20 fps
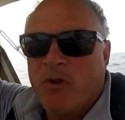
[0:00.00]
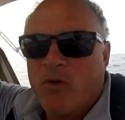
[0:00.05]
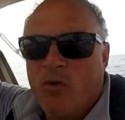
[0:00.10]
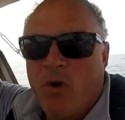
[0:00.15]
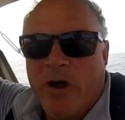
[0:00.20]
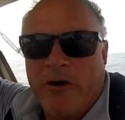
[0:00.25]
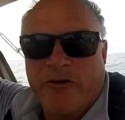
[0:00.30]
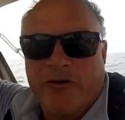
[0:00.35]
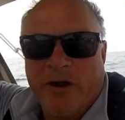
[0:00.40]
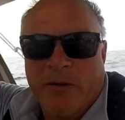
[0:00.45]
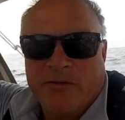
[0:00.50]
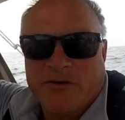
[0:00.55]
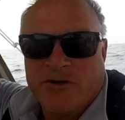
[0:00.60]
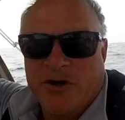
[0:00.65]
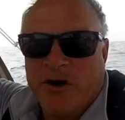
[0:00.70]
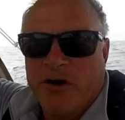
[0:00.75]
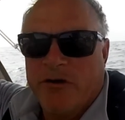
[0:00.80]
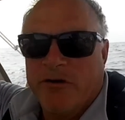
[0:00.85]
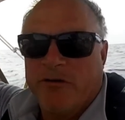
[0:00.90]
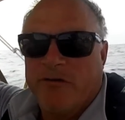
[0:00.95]
Water temperature
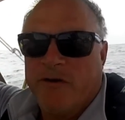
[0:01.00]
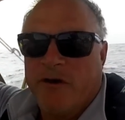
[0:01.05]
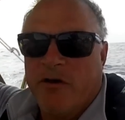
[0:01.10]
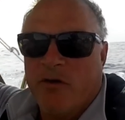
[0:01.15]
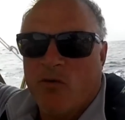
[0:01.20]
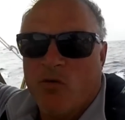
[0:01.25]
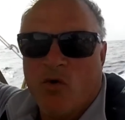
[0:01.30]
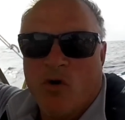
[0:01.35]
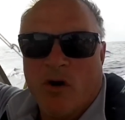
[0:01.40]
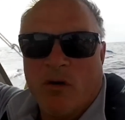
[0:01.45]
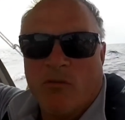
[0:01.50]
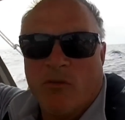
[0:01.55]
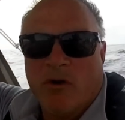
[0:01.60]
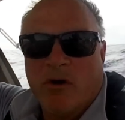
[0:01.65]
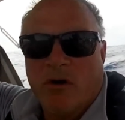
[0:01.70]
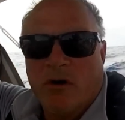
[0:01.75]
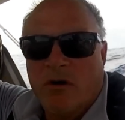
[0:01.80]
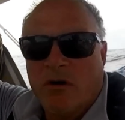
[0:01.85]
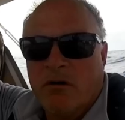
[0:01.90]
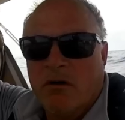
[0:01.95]
here is very warm.
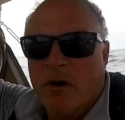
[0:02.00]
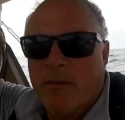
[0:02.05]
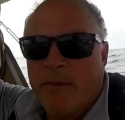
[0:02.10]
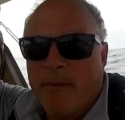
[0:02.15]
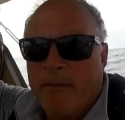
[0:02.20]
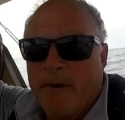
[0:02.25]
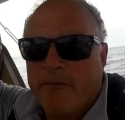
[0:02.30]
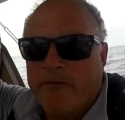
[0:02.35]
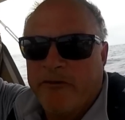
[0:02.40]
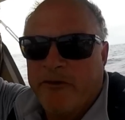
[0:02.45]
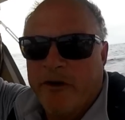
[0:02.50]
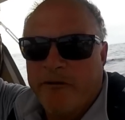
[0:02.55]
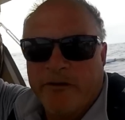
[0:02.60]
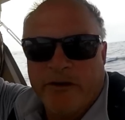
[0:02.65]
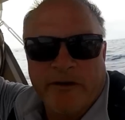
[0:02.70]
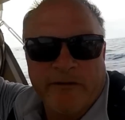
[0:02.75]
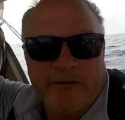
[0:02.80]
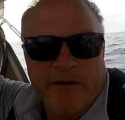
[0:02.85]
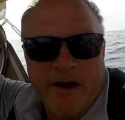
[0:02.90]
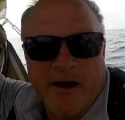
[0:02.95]
We're about 75
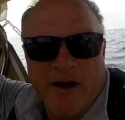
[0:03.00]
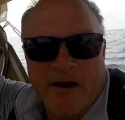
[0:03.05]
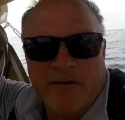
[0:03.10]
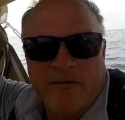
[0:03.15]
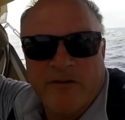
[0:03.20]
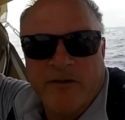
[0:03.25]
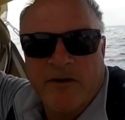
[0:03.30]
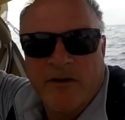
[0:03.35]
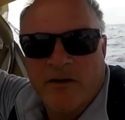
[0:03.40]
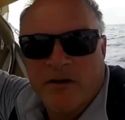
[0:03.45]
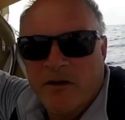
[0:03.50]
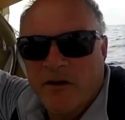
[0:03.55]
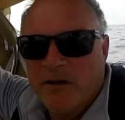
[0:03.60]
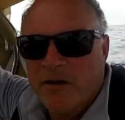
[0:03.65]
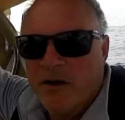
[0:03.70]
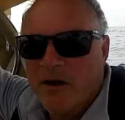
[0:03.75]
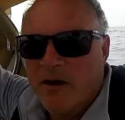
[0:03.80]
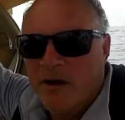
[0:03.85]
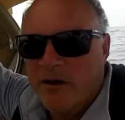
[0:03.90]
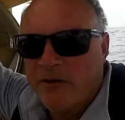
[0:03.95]

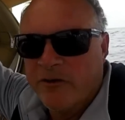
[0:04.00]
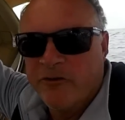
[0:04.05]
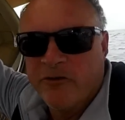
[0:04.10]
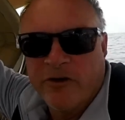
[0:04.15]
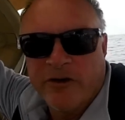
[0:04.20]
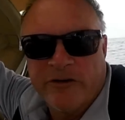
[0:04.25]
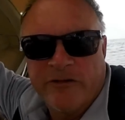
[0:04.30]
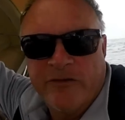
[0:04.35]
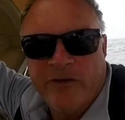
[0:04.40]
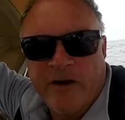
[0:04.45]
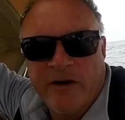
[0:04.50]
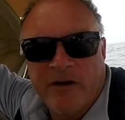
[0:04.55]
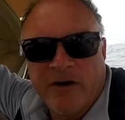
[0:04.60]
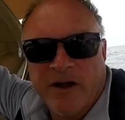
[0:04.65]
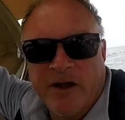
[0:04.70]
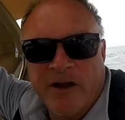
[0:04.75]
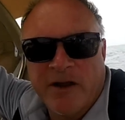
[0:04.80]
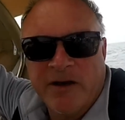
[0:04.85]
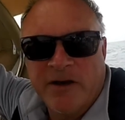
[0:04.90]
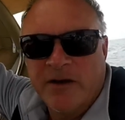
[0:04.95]
degrees
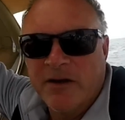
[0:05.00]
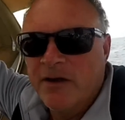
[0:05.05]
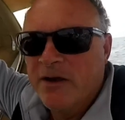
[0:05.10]
Fahrenheit.